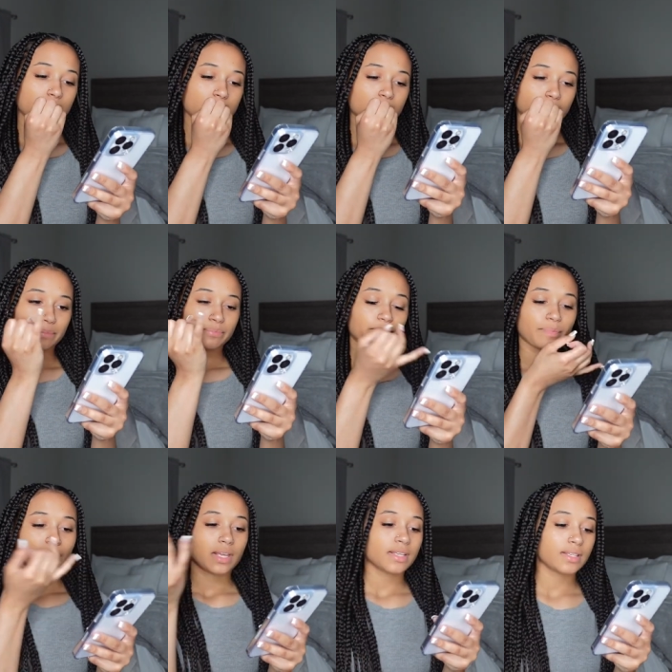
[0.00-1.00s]
So
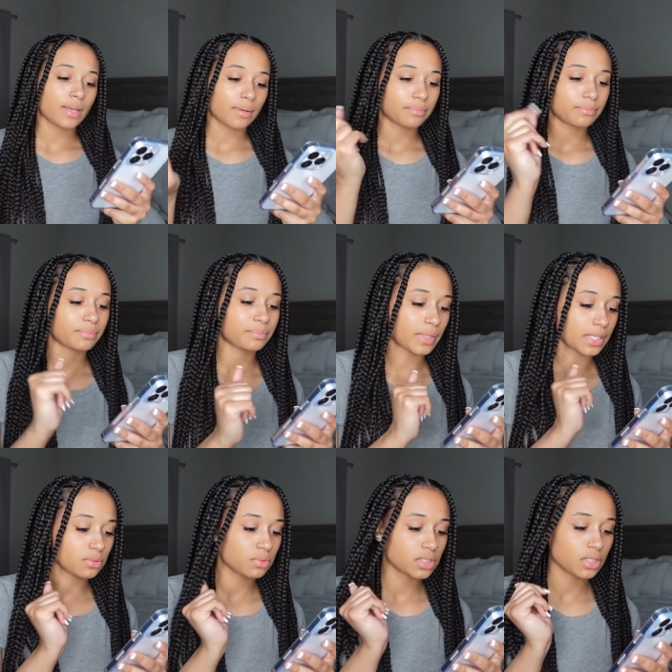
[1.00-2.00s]
yeah, that's
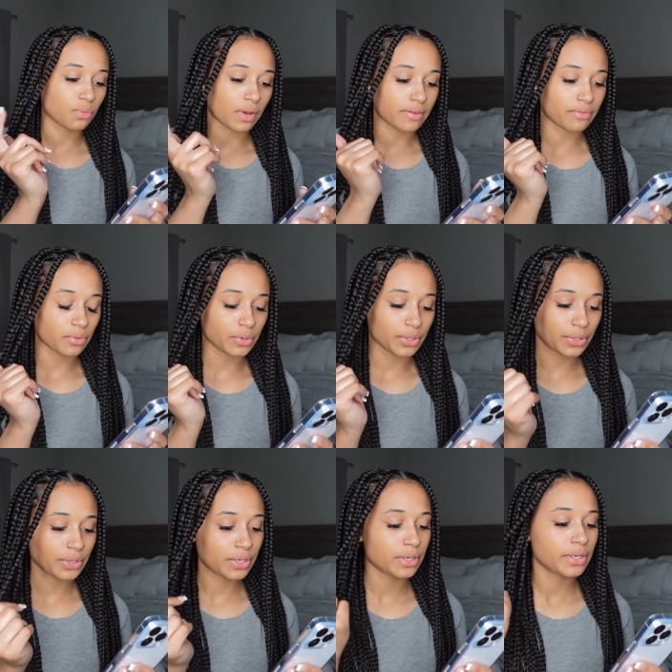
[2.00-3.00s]
what's in the white folder.
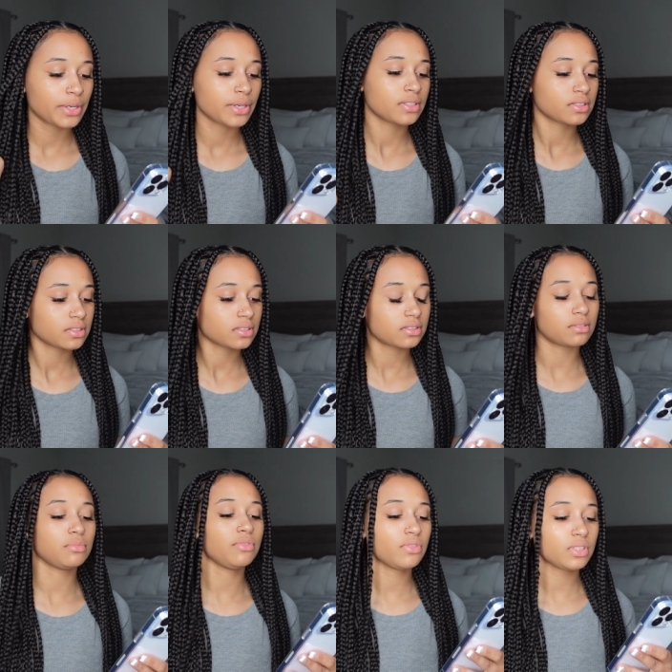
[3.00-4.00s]
So
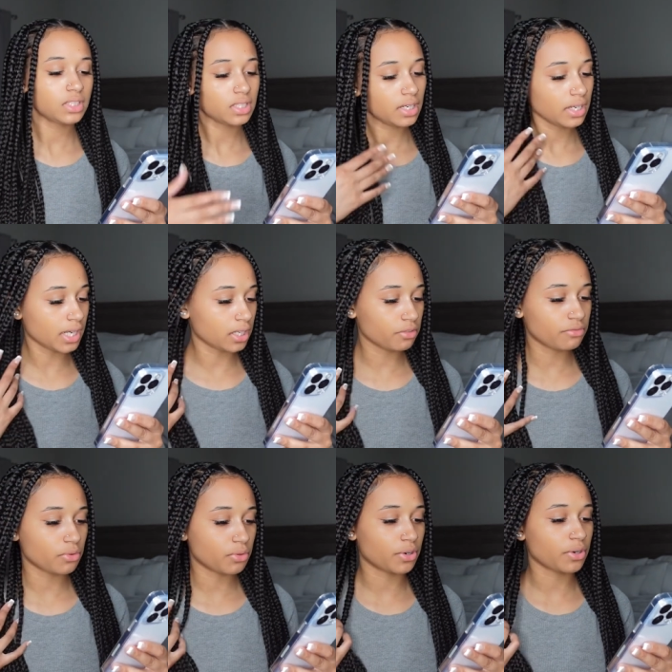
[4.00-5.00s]
moving on to the yellow
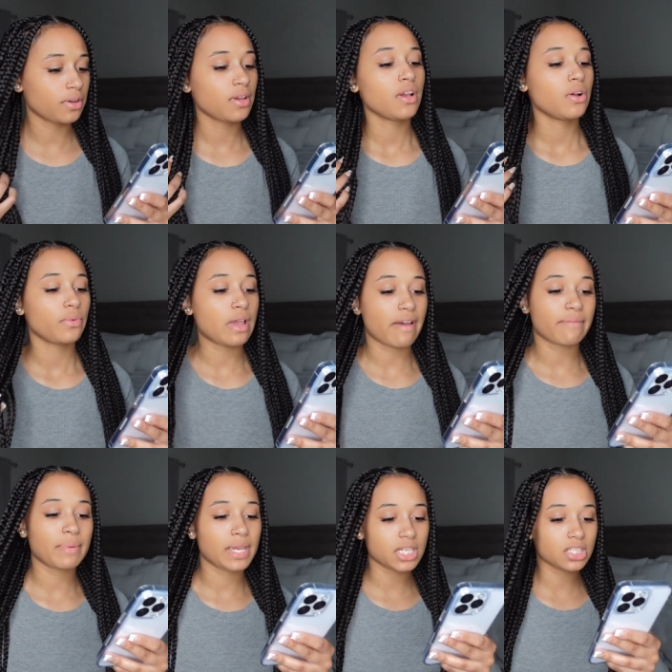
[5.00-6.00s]
folder, we have
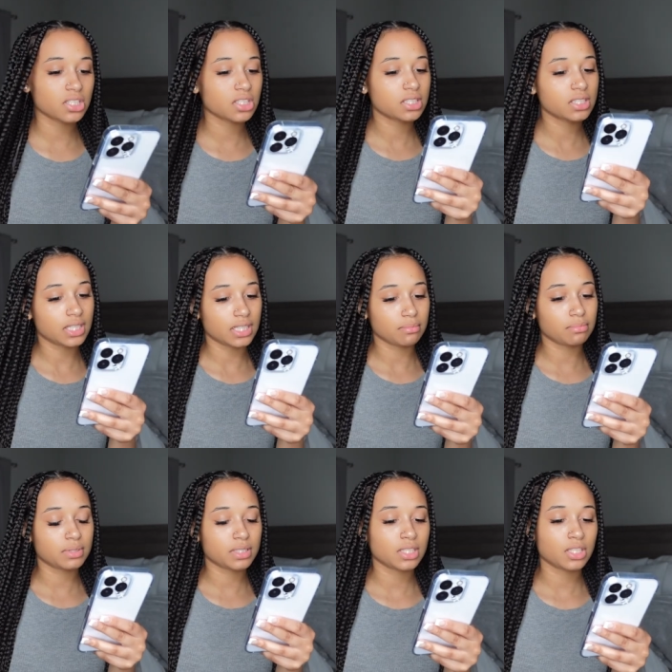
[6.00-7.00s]
pages, tips,